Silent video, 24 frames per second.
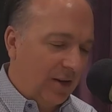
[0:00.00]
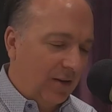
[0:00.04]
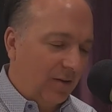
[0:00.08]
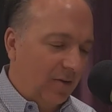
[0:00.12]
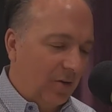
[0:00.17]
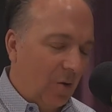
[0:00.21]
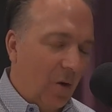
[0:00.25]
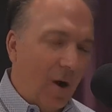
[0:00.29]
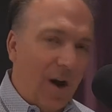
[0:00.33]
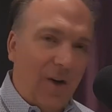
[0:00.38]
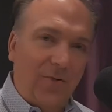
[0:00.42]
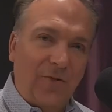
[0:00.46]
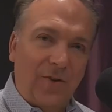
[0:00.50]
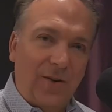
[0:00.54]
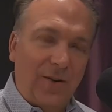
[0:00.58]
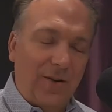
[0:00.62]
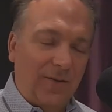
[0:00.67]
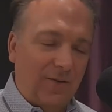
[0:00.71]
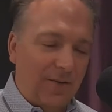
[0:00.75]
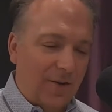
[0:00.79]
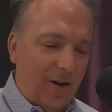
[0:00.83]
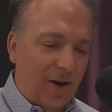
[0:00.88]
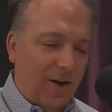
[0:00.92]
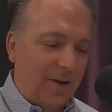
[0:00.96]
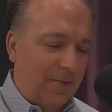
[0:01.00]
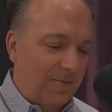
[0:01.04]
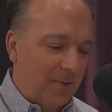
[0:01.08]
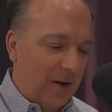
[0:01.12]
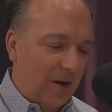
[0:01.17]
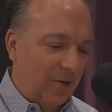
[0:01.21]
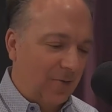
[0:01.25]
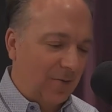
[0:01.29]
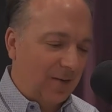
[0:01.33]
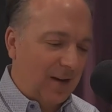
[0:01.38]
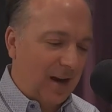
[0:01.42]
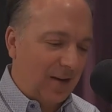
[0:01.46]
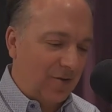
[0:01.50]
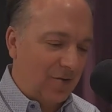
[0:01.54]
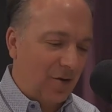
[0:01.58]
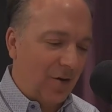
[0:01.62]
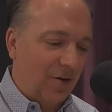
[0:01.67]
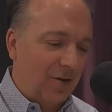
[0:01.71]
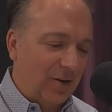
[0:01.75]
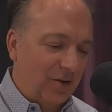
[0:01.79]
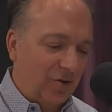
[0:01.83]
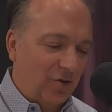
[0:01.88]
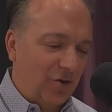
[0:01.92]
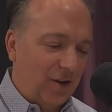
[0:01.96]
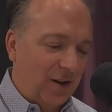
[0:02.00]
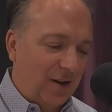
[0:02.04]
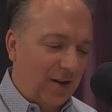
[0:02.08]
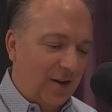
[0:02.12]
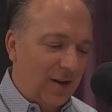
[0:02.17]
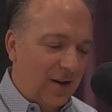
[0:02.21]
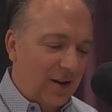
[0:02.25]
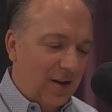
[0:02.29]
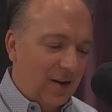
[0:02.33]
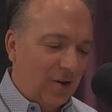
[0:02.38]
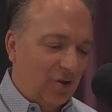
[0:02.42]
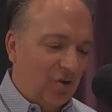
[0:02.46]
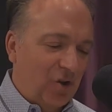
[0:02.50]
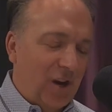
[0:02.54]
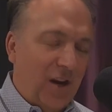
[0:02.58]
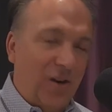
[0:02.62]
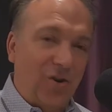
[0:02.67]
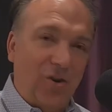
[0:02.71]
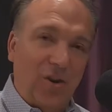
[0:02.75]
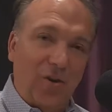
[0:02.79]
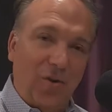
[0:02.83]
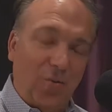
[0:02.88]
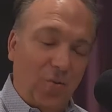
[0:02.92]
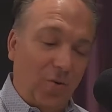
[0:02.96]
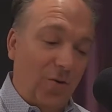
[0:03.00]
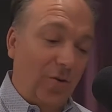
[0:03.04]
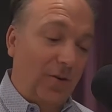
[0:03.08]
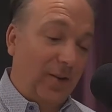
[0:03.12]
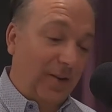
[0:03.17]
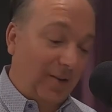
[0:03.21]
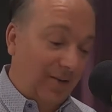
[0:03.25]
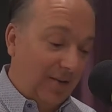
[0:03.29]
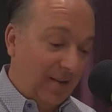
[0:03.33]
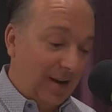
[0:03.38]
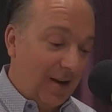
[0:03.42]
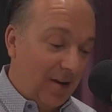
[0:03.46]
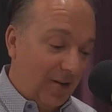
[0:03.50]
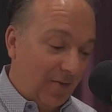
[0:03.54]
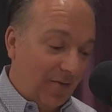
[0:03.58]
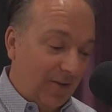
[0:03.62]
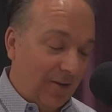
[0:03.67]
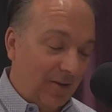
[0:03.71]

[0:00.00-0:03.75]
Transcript: And so often it's not about technology changing the world itself.